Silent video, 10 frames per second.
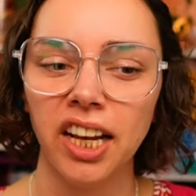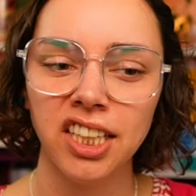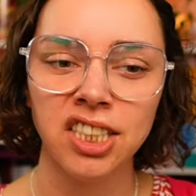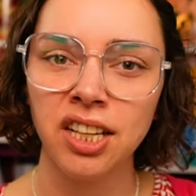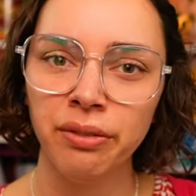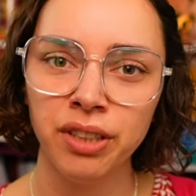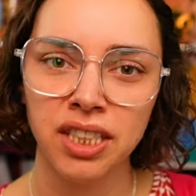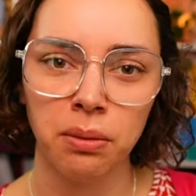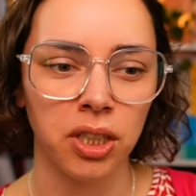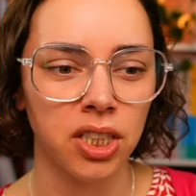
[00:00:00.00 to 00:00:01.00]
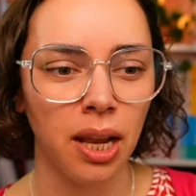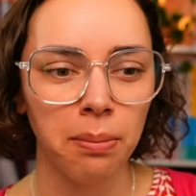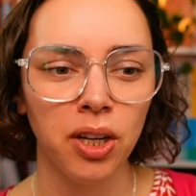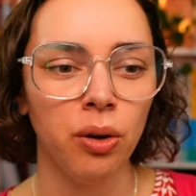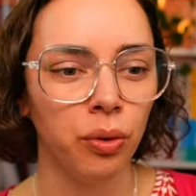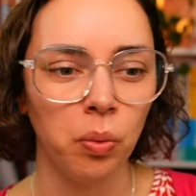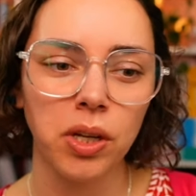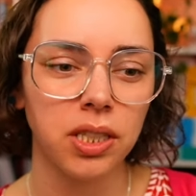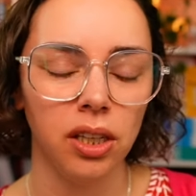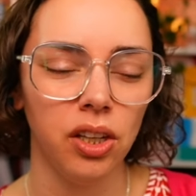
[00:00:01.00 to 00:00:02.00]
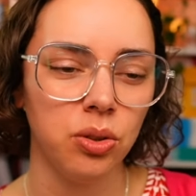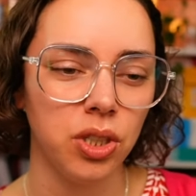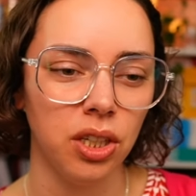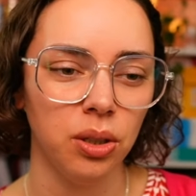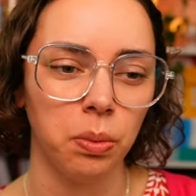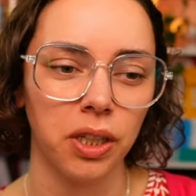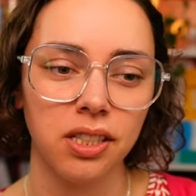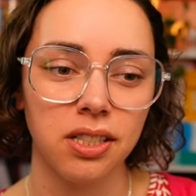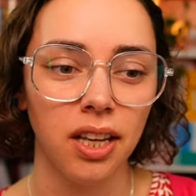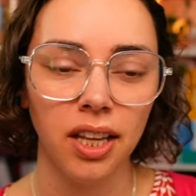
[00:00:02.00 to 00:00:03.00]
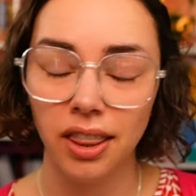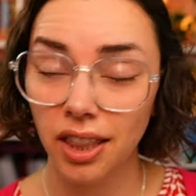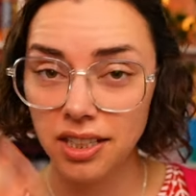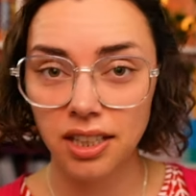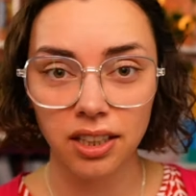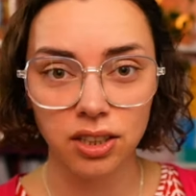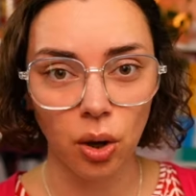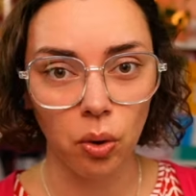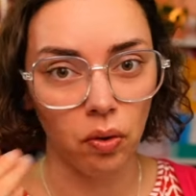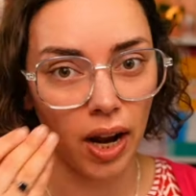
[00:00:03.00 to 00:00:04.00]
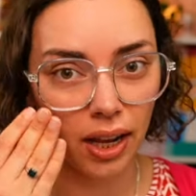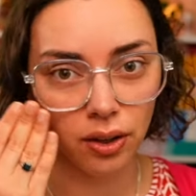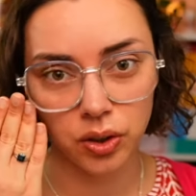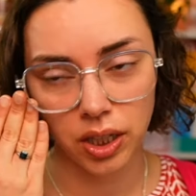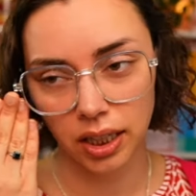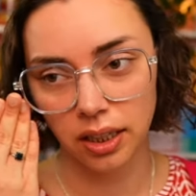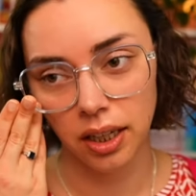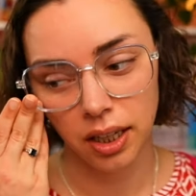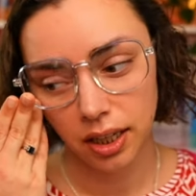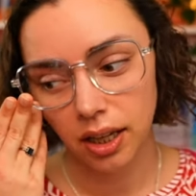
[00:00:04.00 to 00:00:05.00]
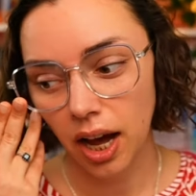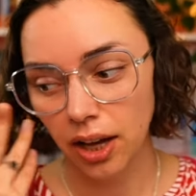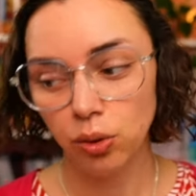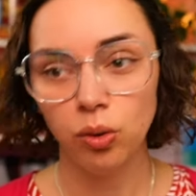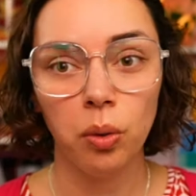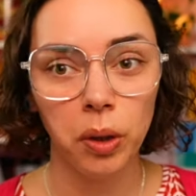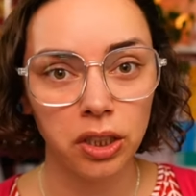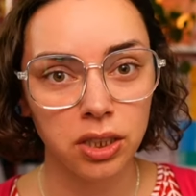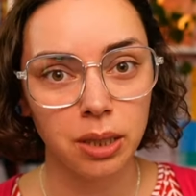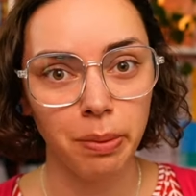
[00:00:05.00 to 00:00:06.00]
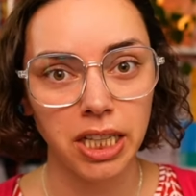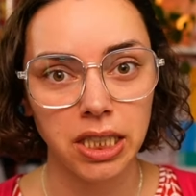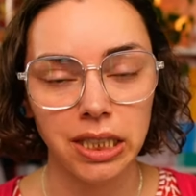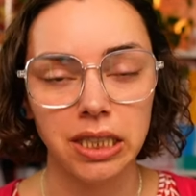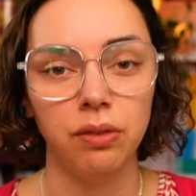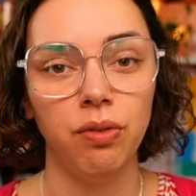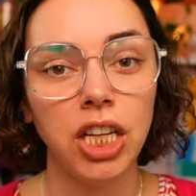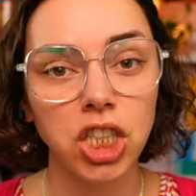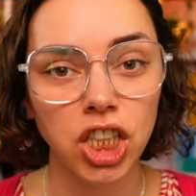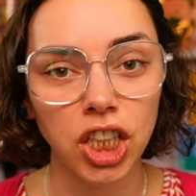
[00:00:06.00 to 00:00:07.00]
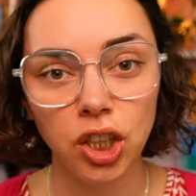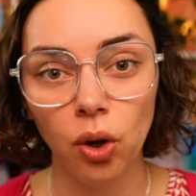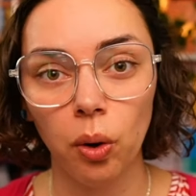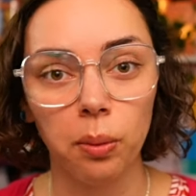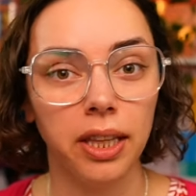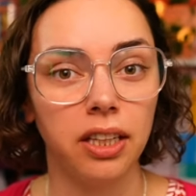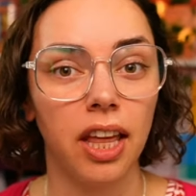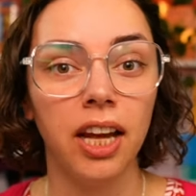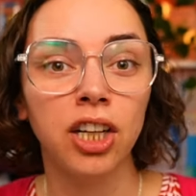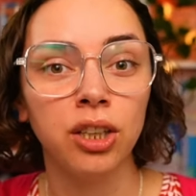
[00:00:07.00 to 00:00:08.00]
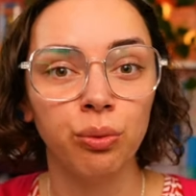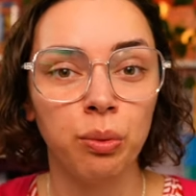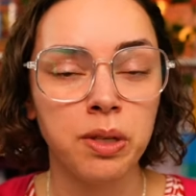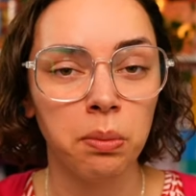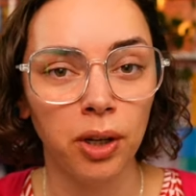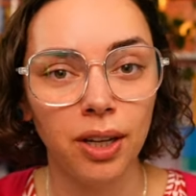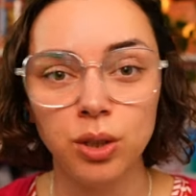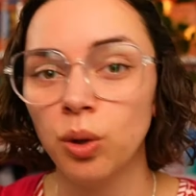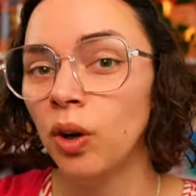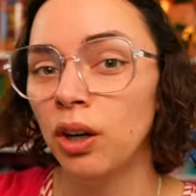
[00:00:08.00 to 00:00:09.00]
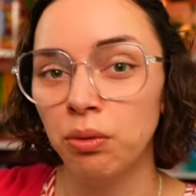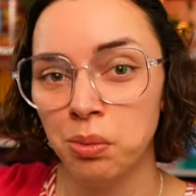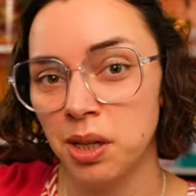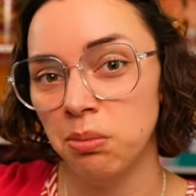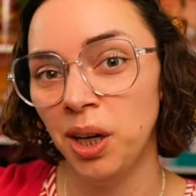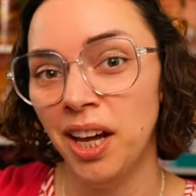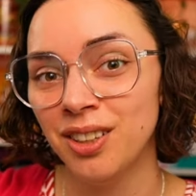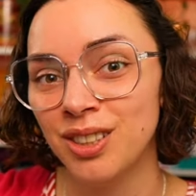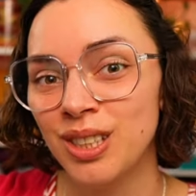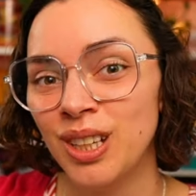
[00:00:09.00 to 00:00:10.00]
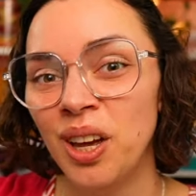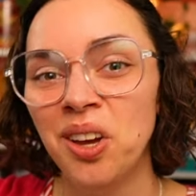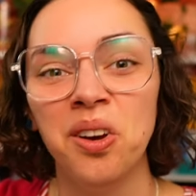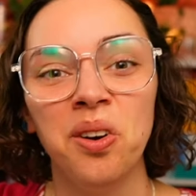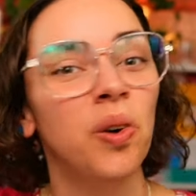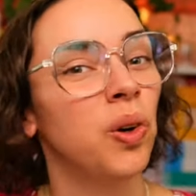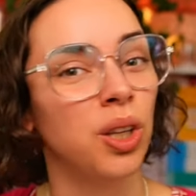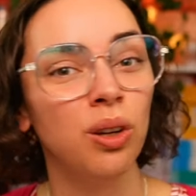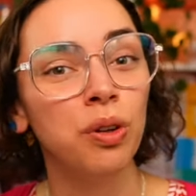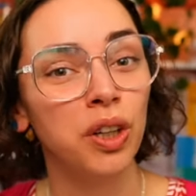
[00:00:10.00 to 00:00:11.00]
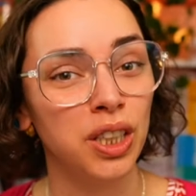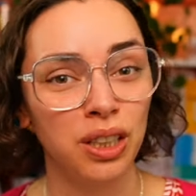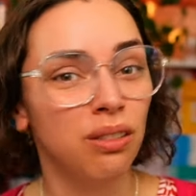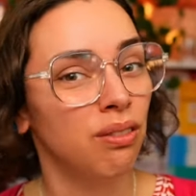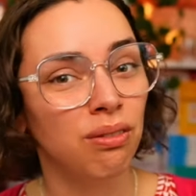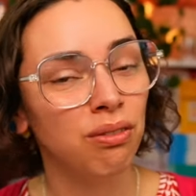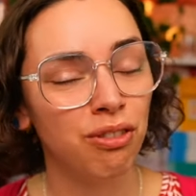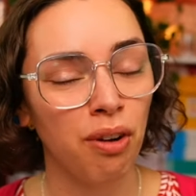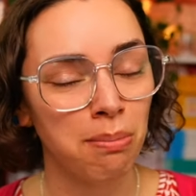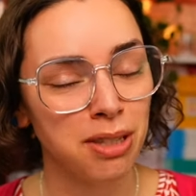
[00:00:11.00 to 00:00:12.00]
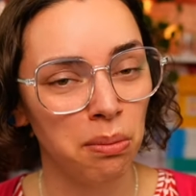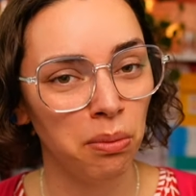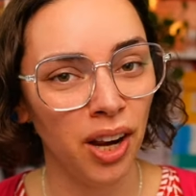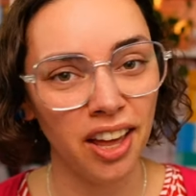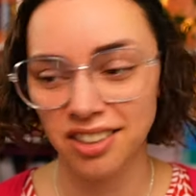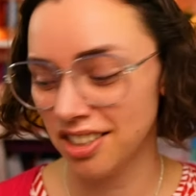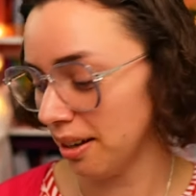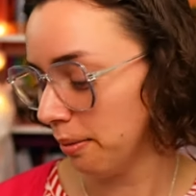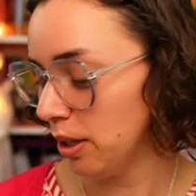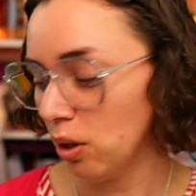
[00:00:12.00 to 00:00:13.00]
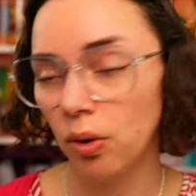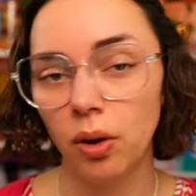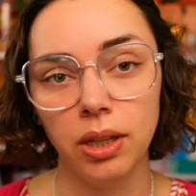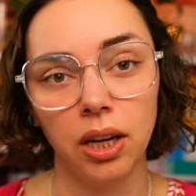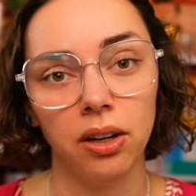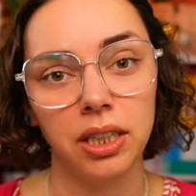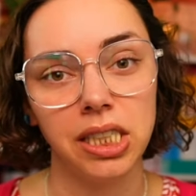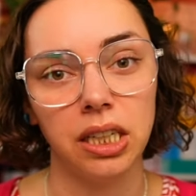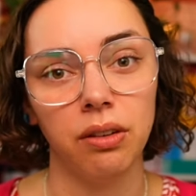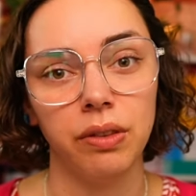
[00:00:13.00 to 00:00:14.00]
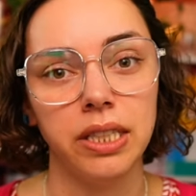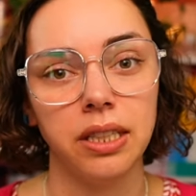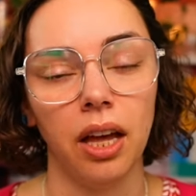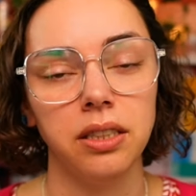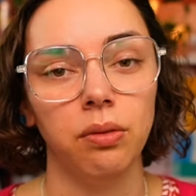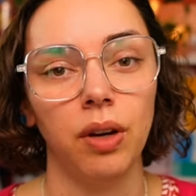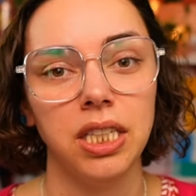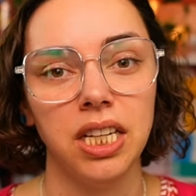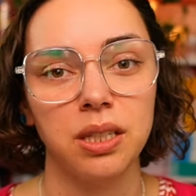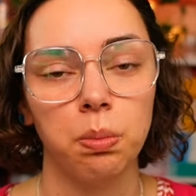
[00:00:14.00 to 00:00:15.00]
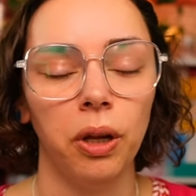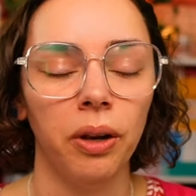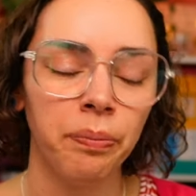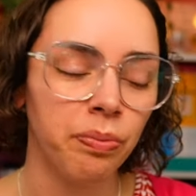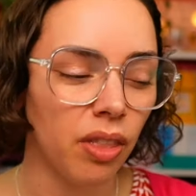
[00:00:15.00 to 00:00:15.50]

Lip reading: And I just love this image. Let me know if it wasn't new to you, because these things go around, and I don't know whether it's Sebastian's invention or whether they heard it from someone else who heard it from someone else, or you've heard it from someone else and we don't know the origin of these kinds of ideas, but